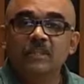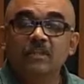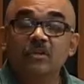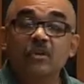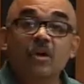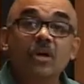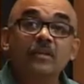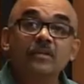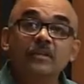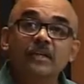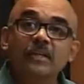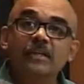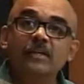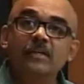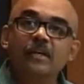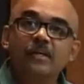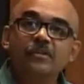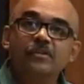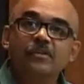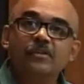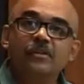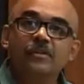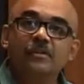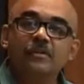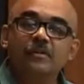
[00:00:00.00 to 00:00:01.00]
Not the
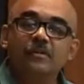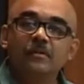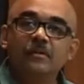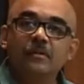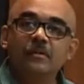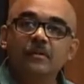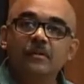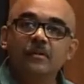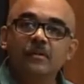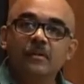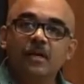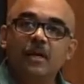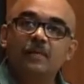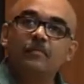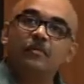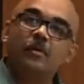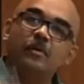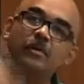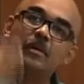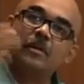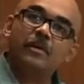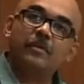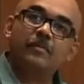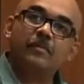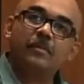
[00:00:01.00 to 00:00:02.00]
industry. I'm
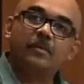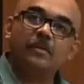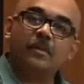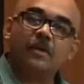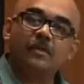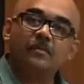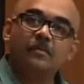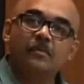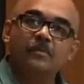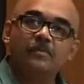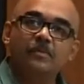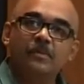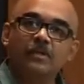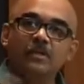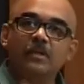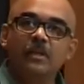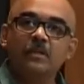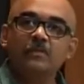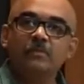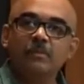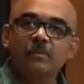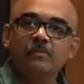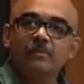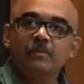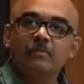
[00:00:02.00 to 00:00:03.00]
talking about otherwise, because
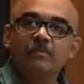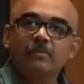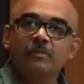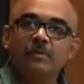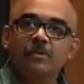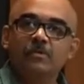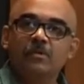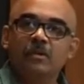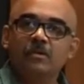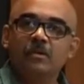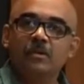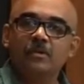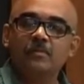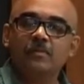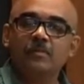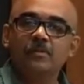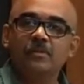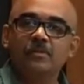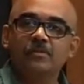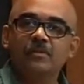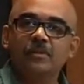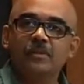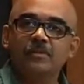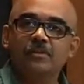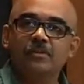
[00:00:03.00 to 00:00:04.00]
otherwise we wouldn't be talking about
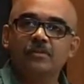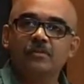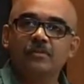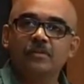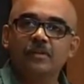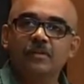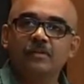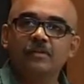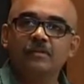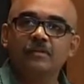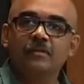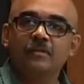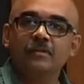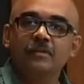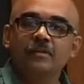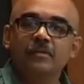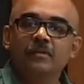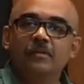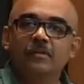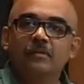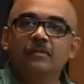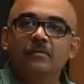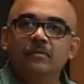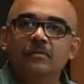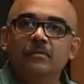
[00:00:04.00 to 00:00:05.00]
this session, right?
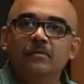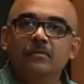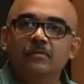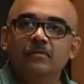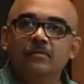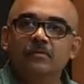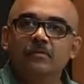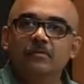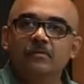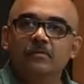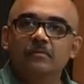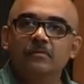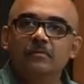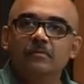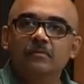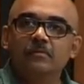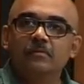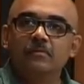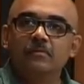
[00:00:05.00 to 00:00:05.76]
So